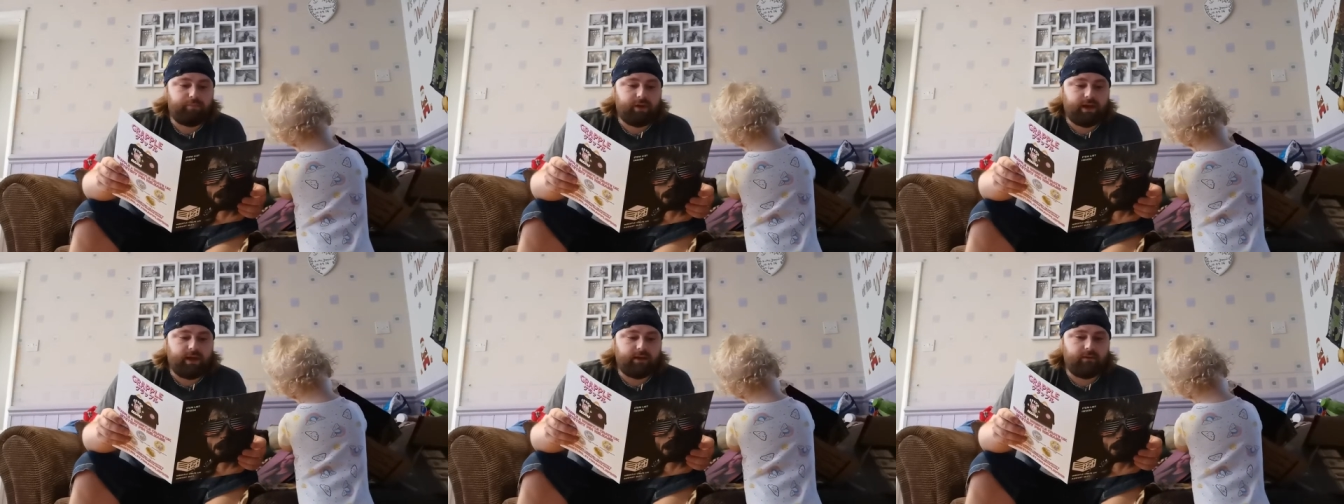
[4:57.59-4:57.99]

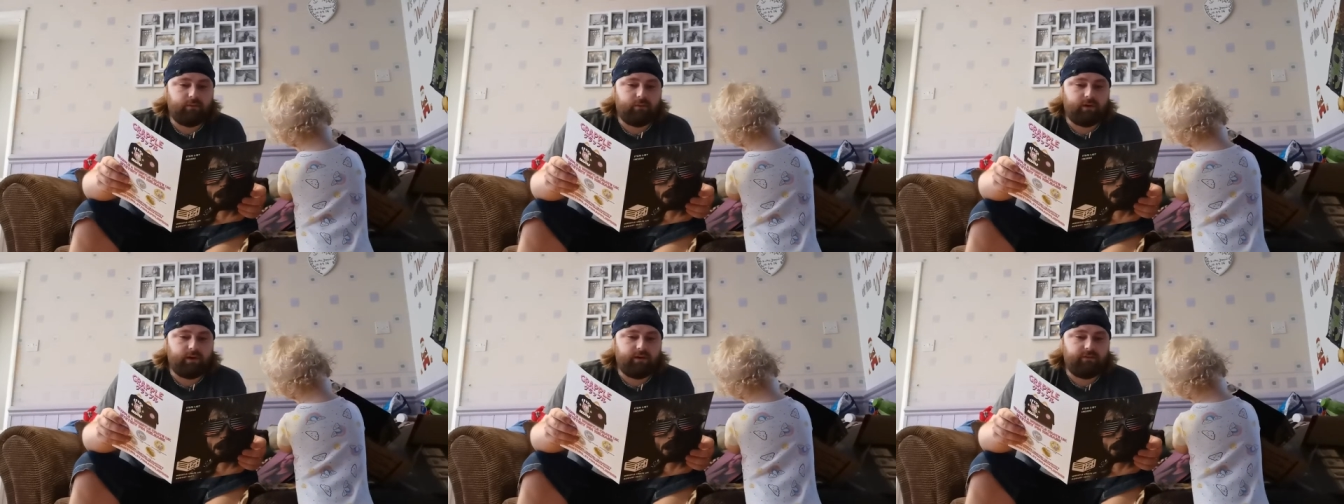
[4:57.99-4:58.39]
Pac
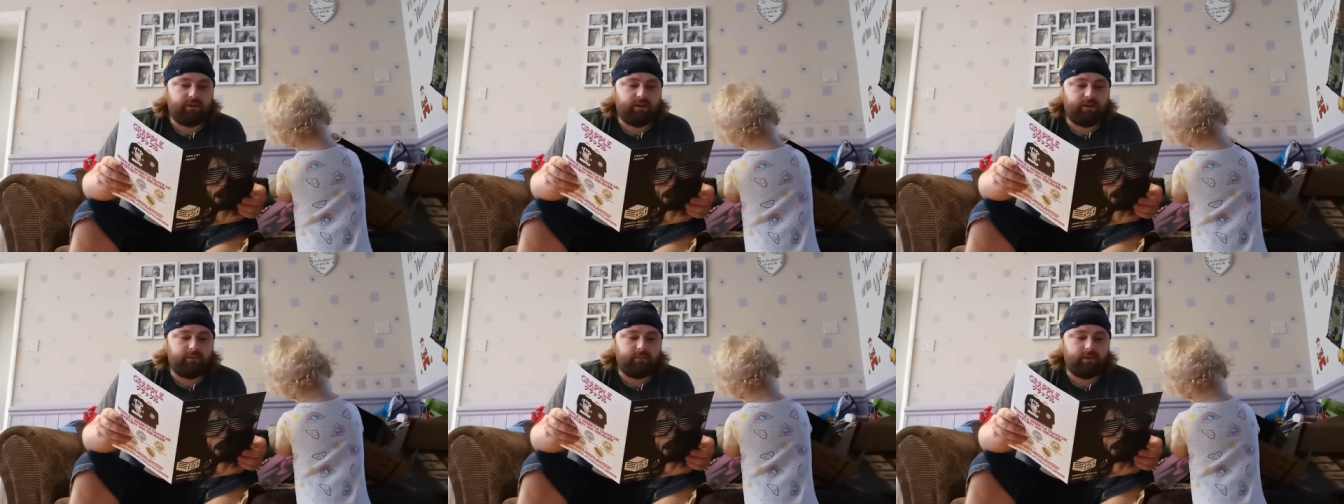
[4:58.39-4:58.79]
and what have
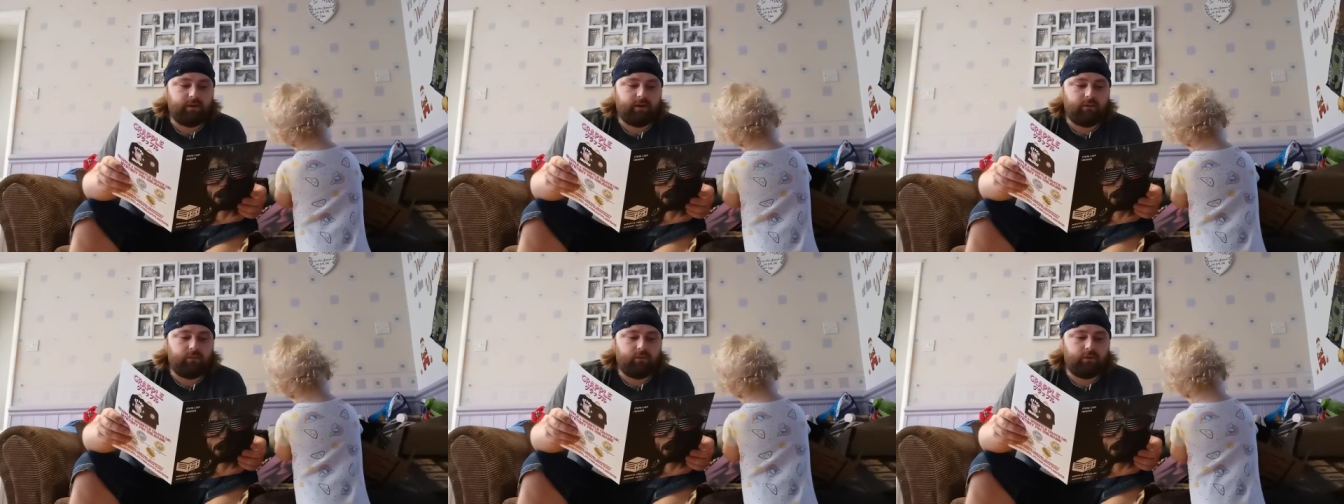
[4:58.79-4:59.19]
you.
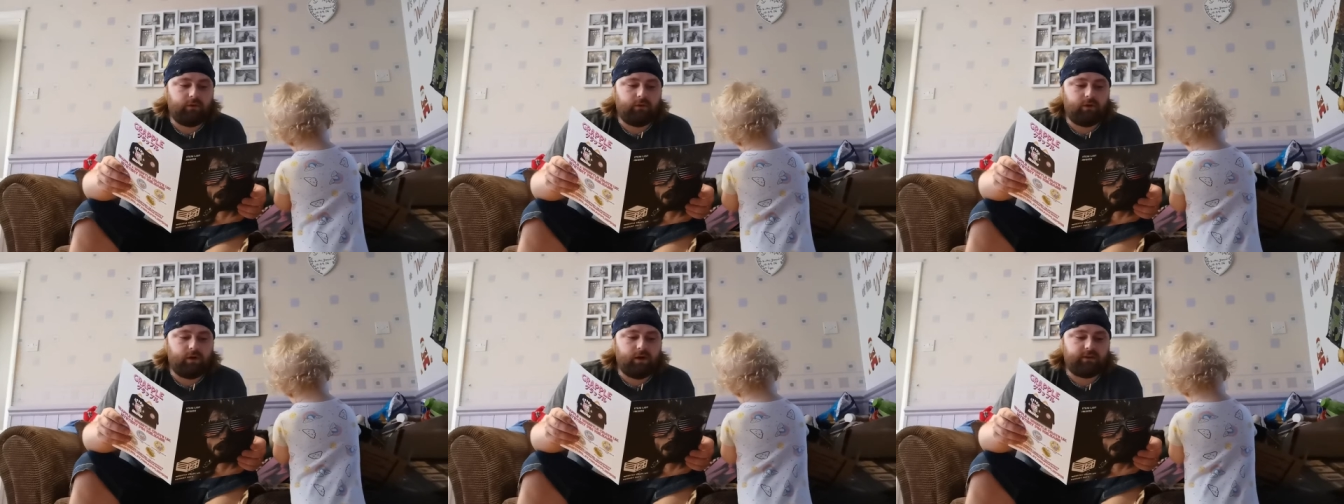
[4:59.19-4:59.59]
Uh, one
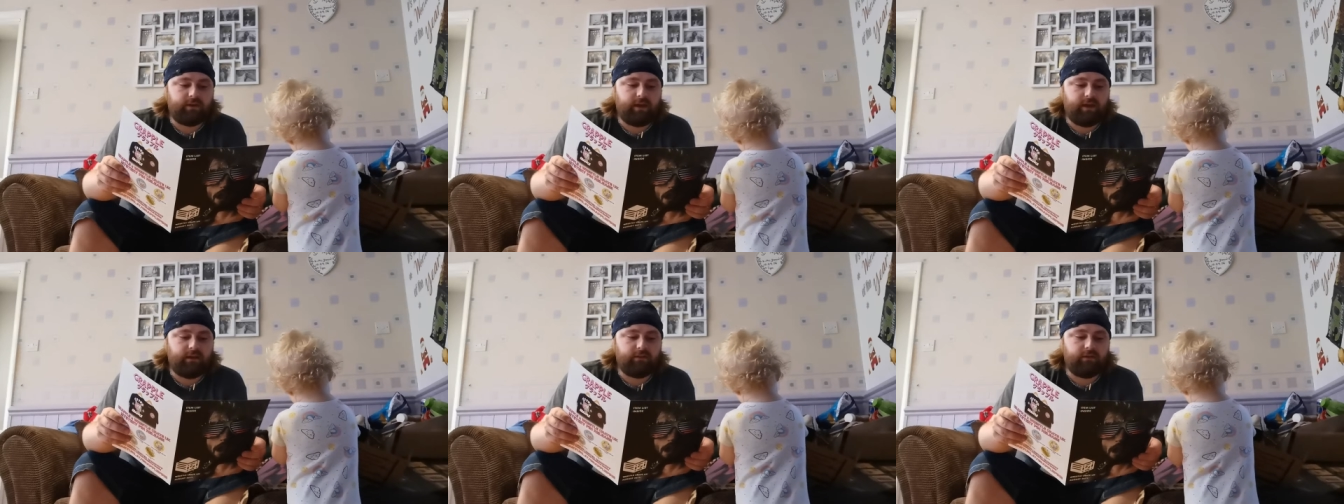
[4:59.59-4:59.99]
United
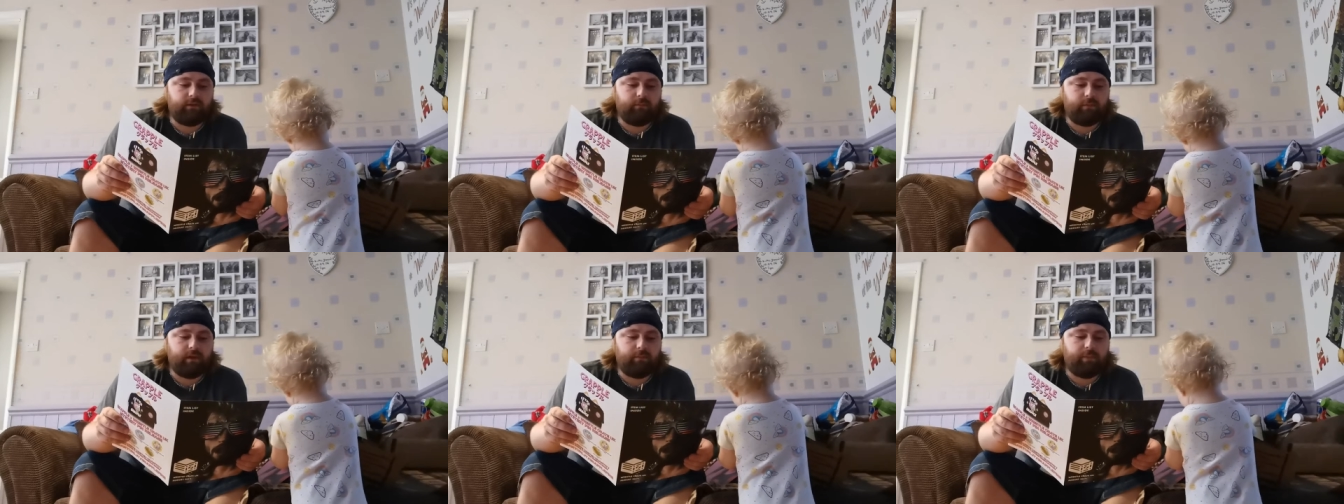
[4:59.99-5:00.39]

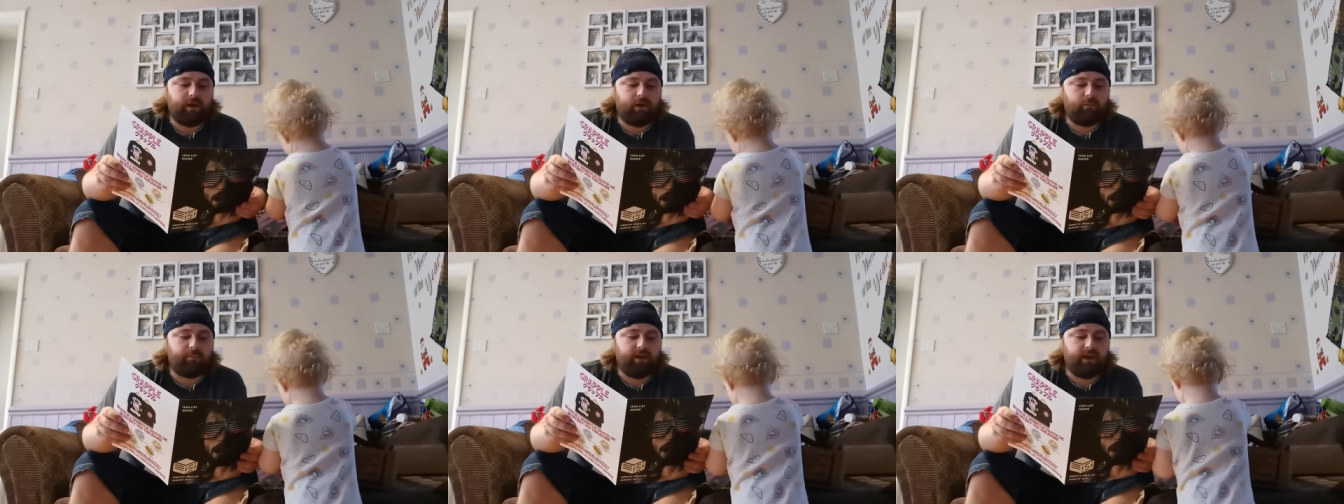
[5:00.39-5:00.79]
Kingdom
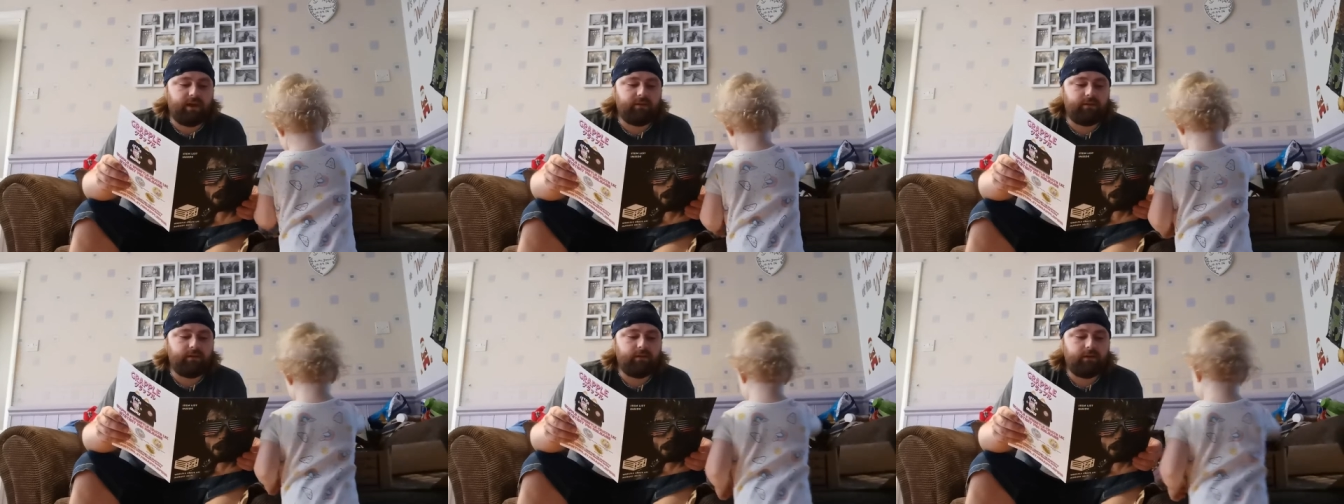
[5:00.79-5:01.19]
lapel
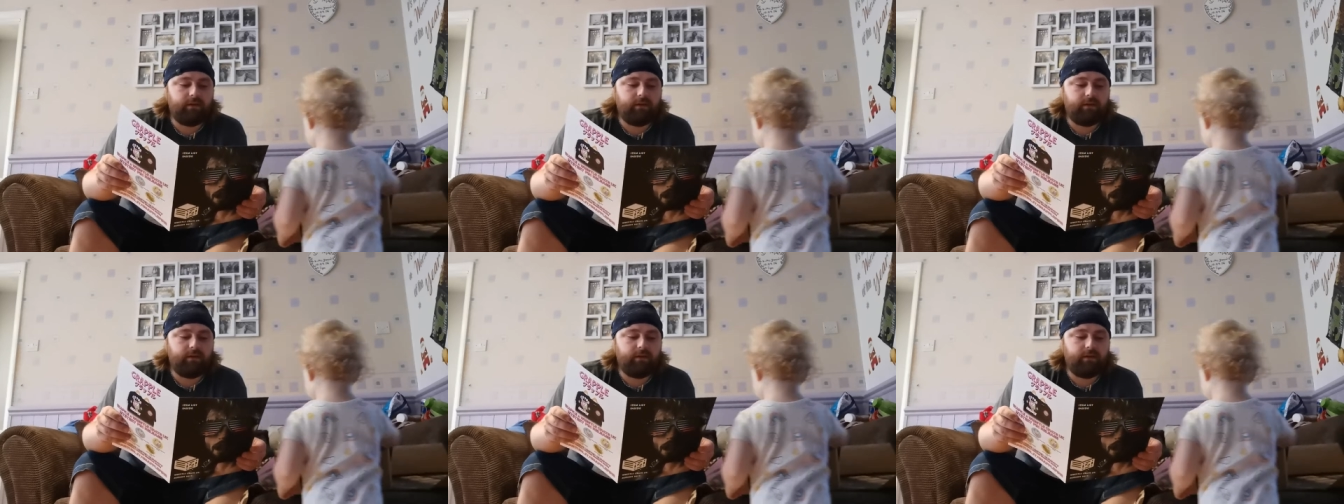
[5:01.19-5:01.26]
pin.